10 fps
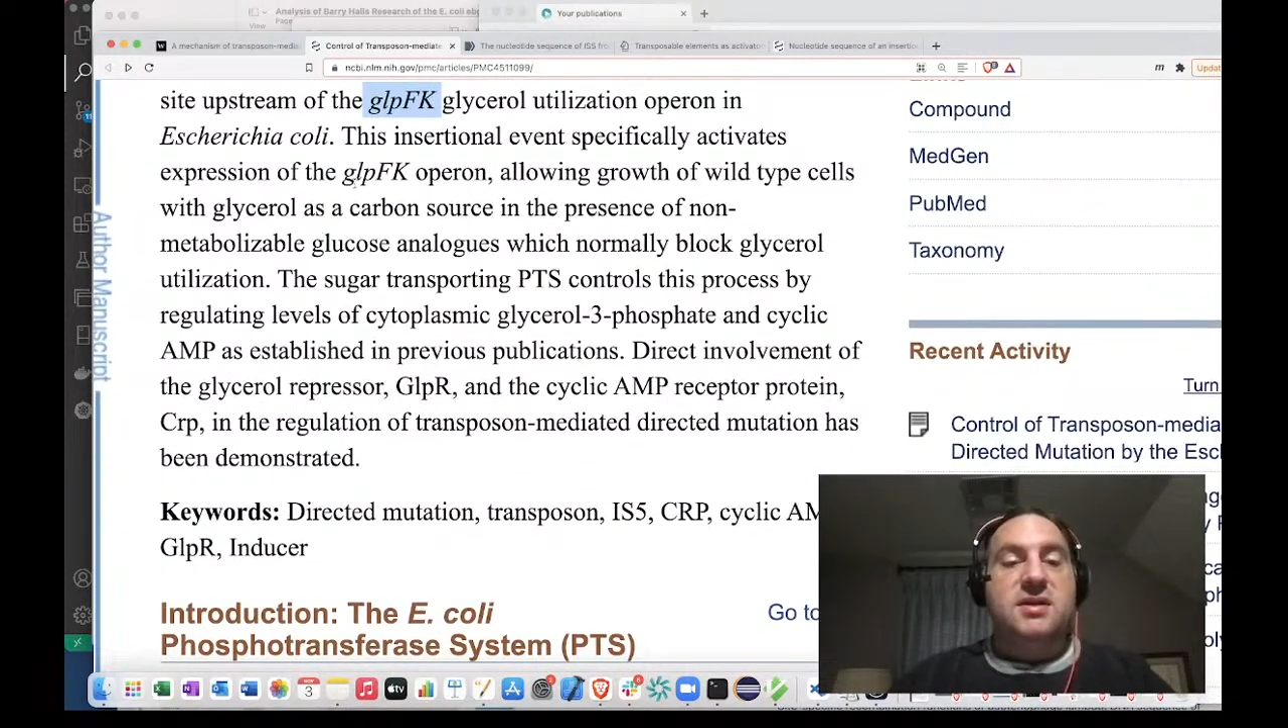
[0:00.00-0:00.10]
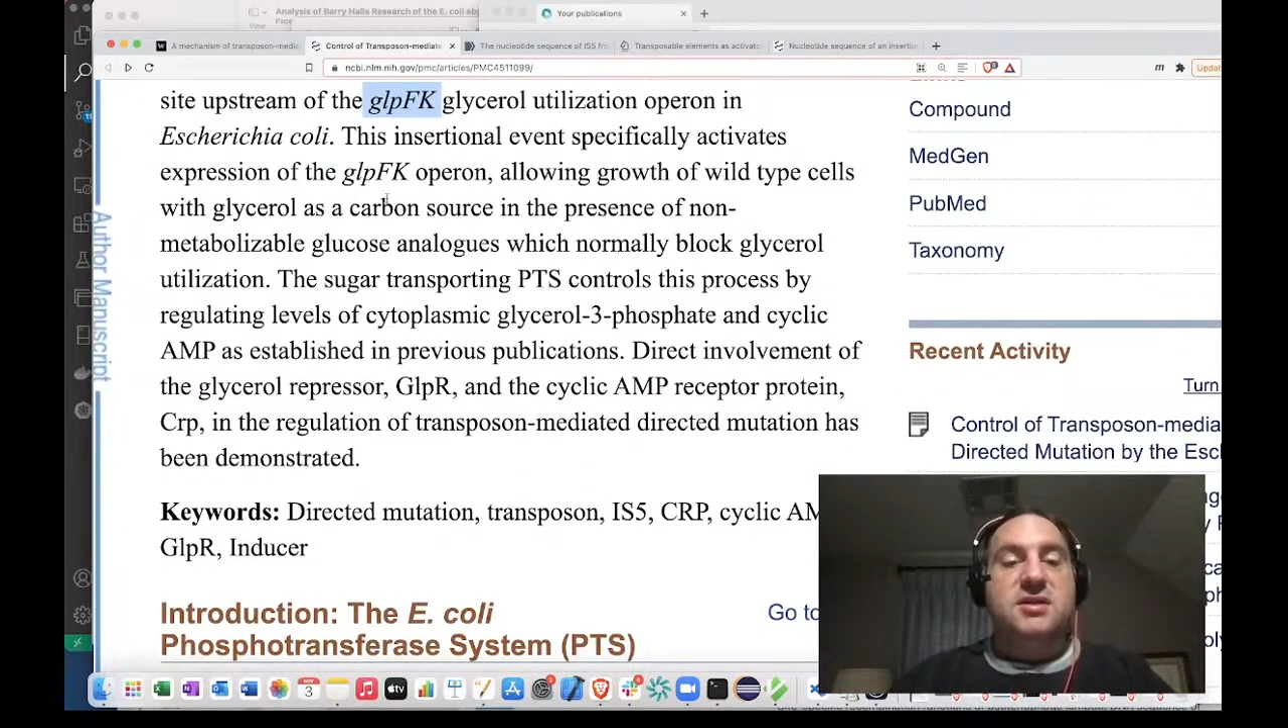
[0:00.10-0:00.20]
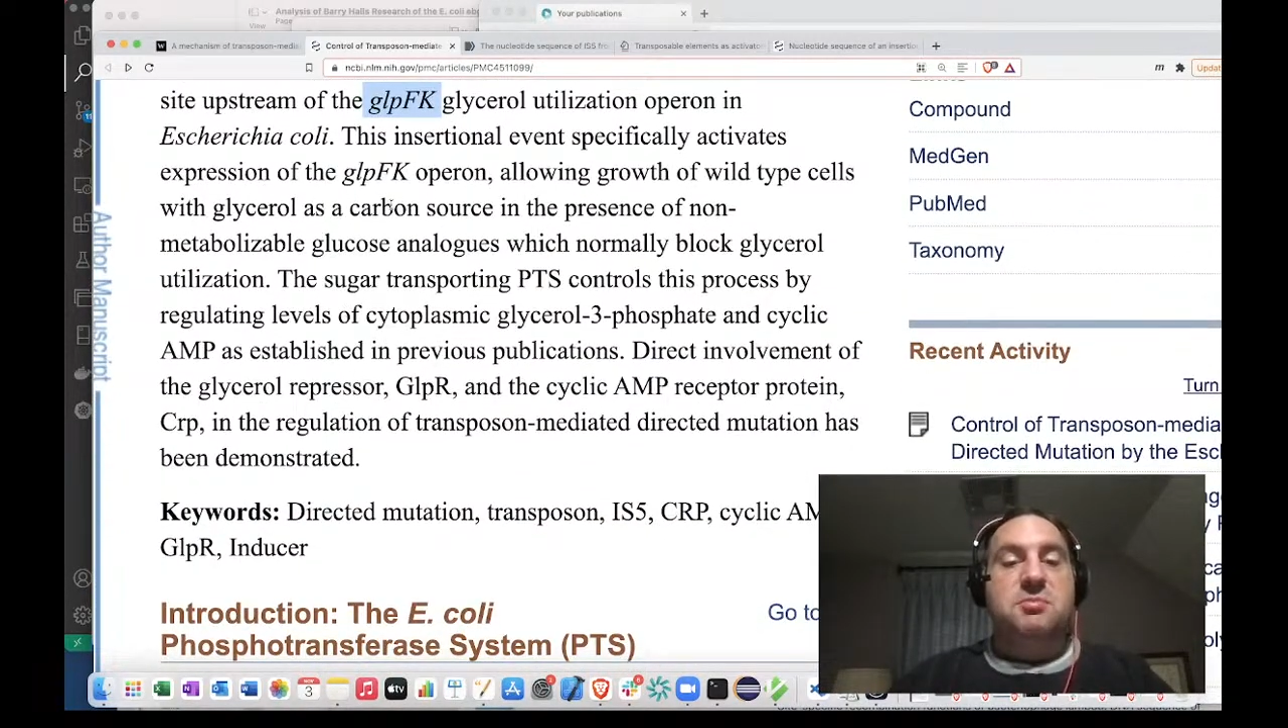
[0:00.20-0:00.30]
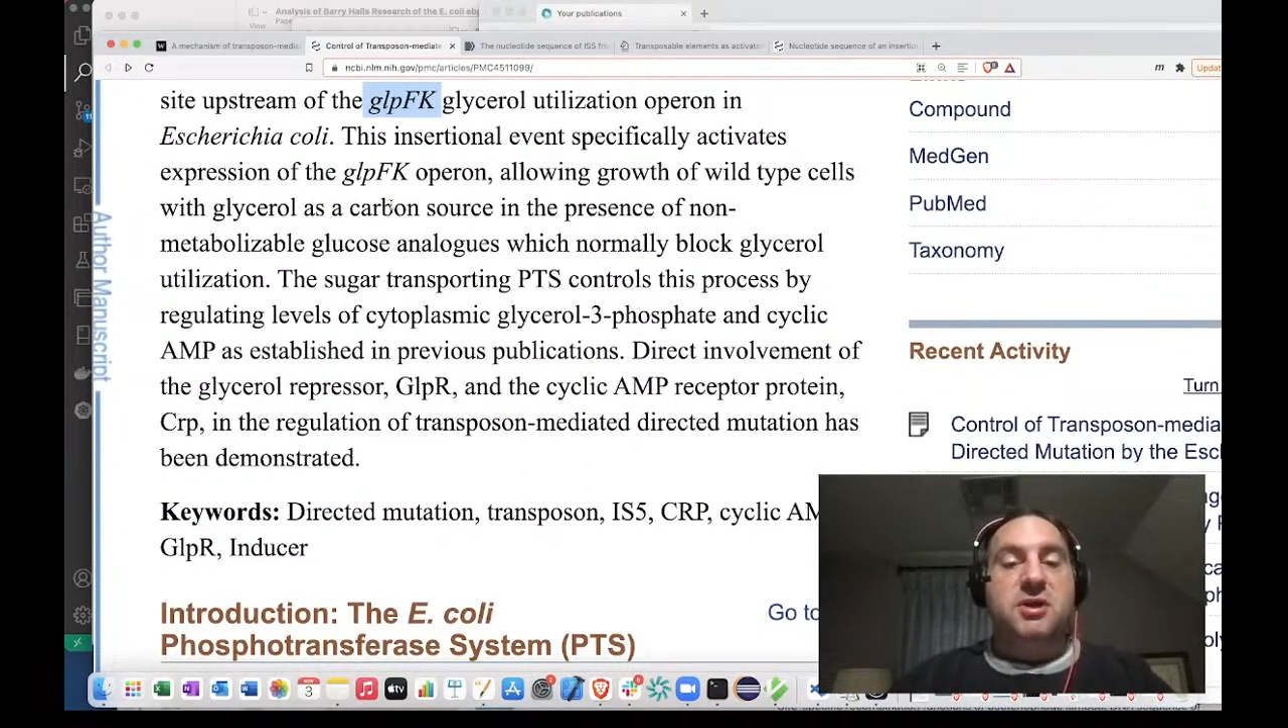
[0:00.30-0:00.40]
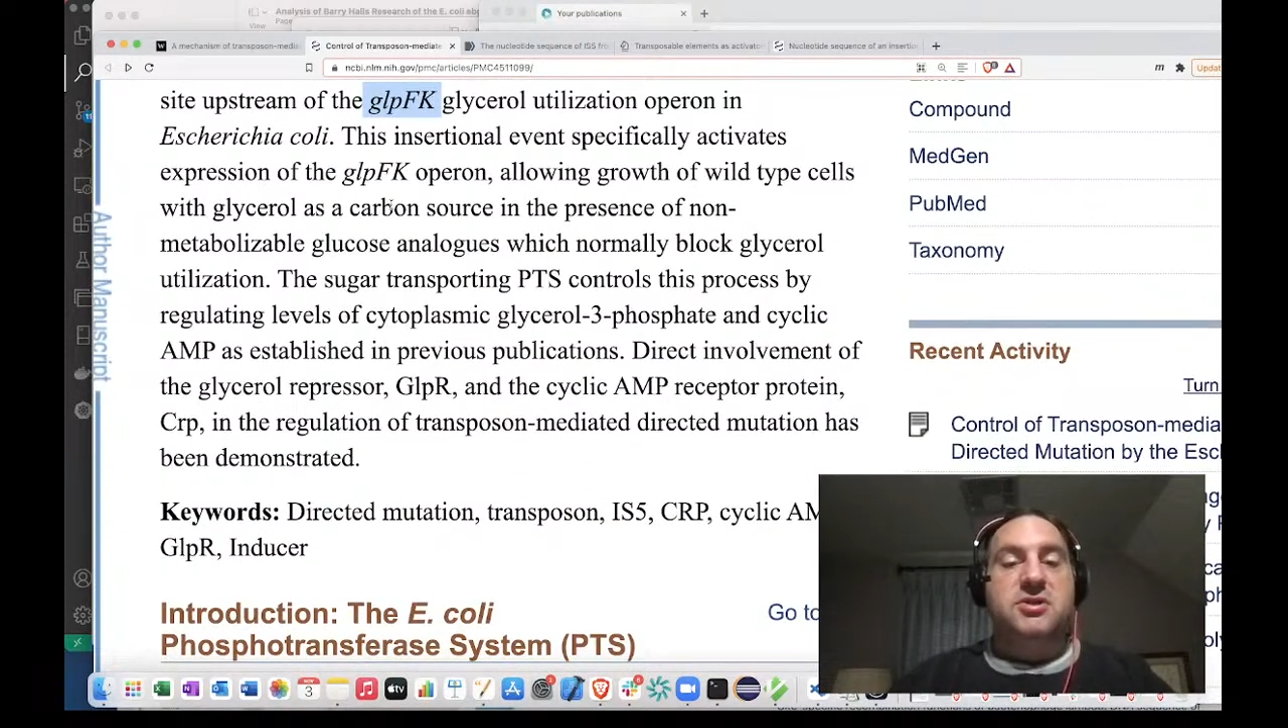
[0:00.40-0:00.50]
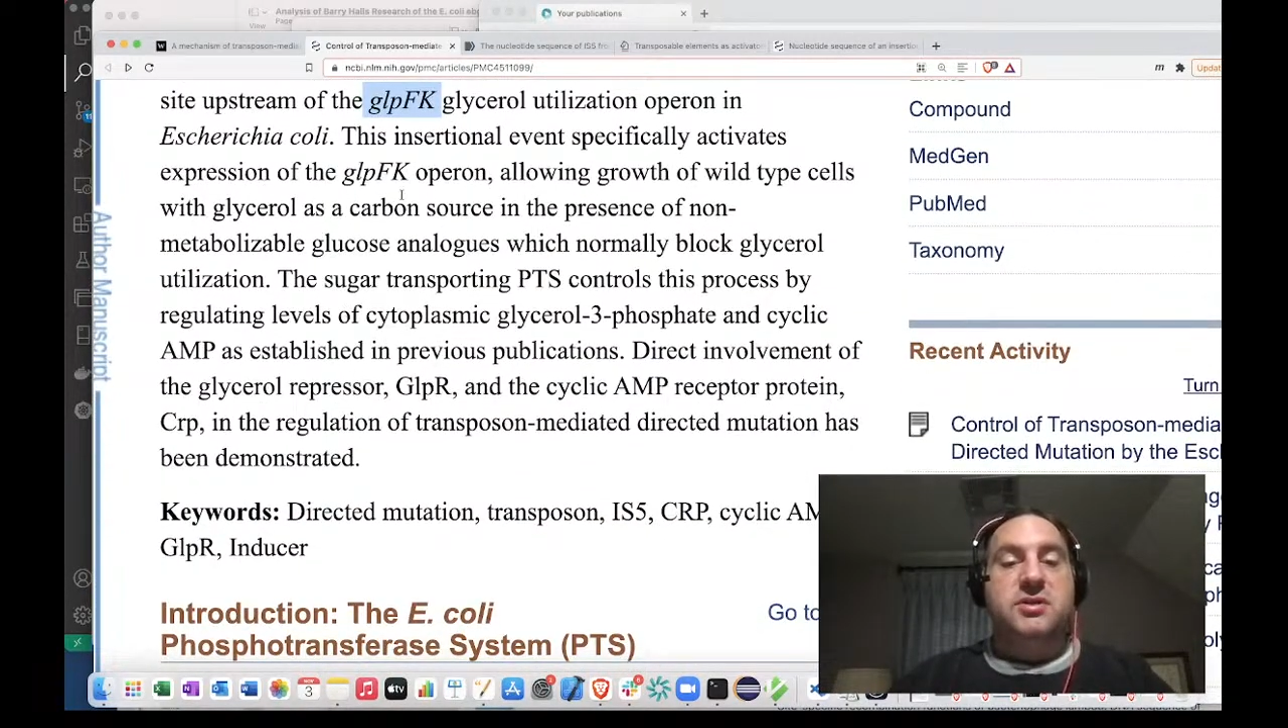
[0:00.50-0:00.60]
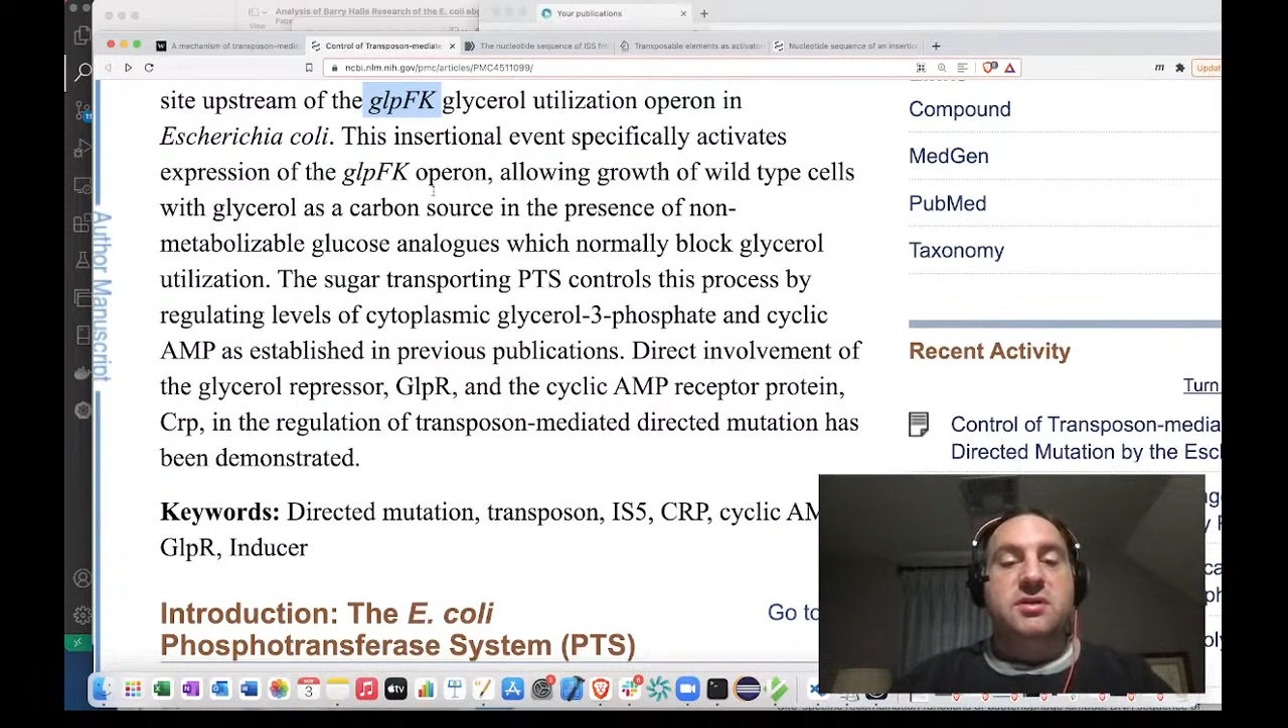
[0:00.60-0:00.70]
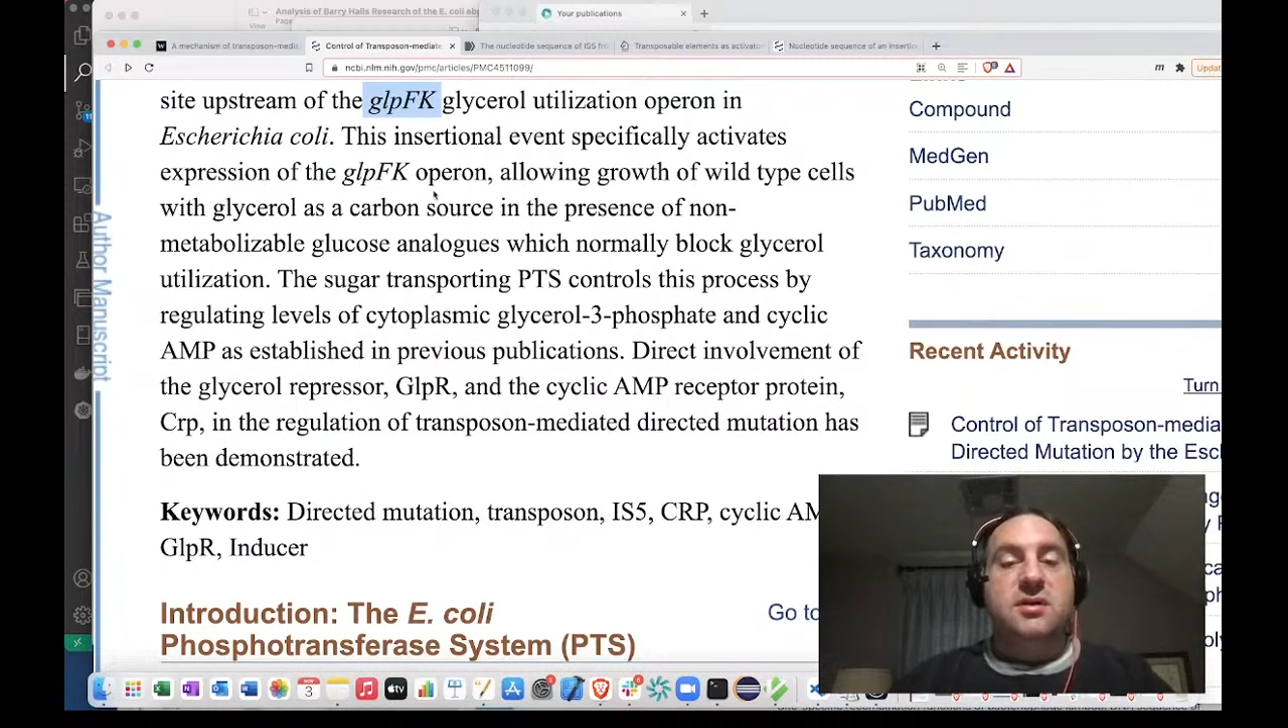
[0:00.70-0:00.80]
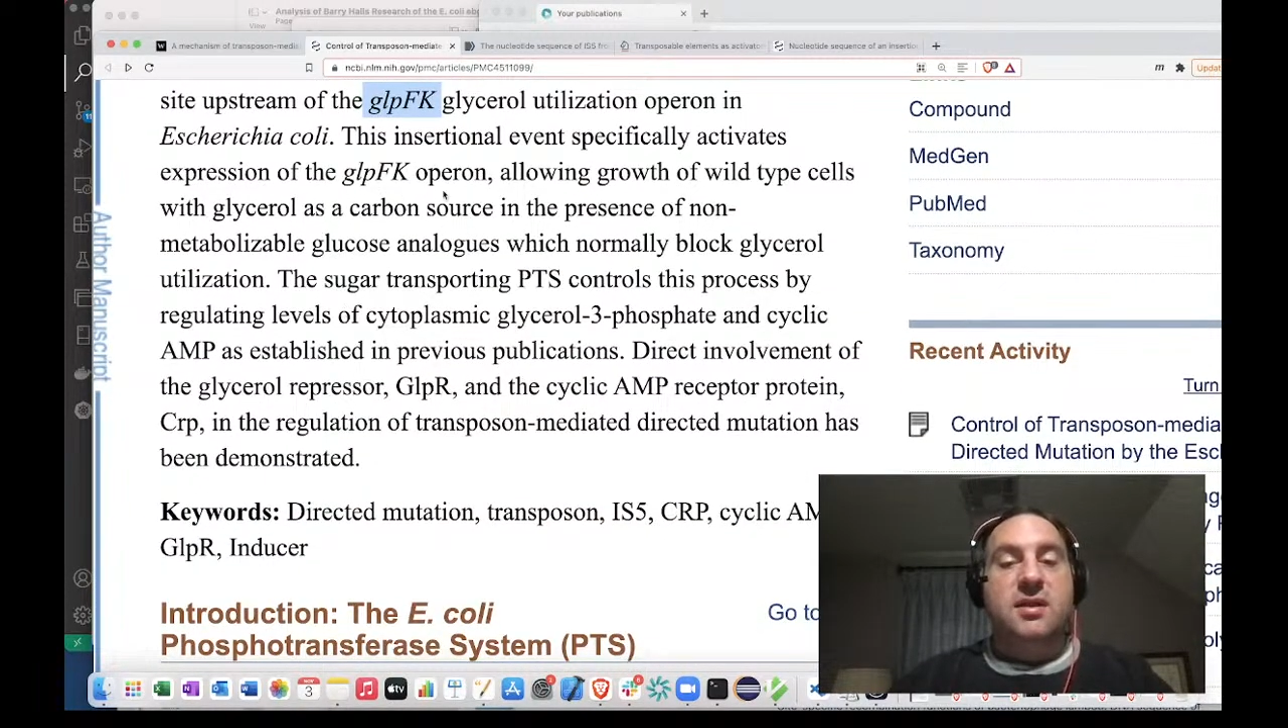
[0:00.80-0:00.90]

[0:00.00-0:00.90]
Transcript: expression,